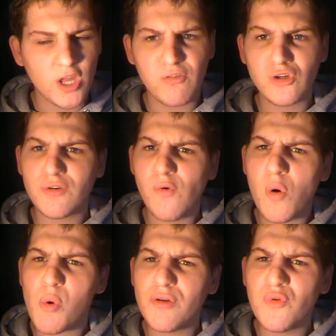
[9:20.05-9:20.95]
Of course, they've all
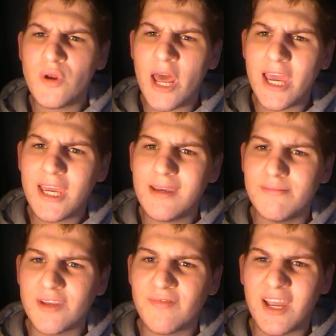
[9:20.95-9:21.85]
got wonderful
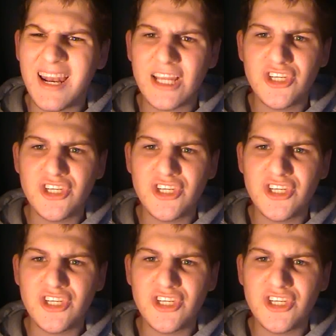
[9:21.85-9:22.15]
names, haven't they?